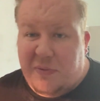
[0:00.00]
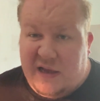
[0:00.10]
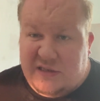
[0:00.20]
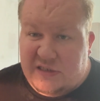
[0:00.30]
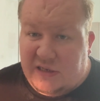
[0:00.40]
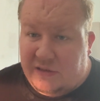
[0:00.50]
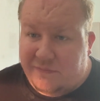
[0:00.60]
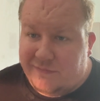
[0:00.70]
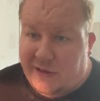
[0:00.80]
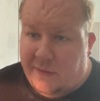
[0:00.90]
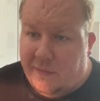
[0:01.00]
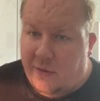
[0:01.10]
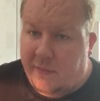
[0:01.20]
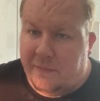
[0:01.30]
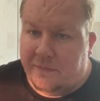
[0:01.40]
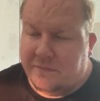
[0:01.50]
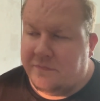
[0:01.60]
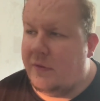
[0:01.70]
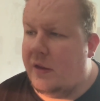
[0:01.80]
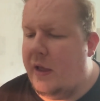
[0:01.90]
pasta at the moment,
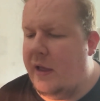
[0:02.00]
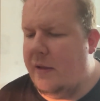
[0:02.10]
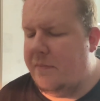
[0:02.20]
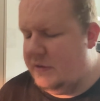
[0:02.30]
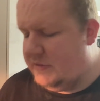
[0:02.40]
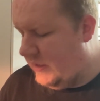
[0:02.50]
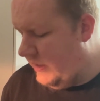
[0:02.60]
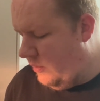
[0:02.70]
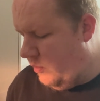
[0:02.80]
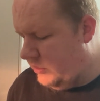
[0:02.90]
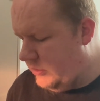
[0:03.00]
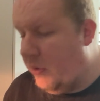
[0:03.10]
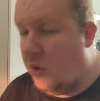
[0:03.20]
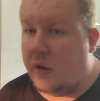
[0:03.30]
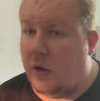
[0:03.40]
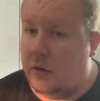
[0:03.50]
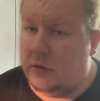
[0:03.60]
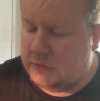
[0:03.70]
but it's taking a little while to boil.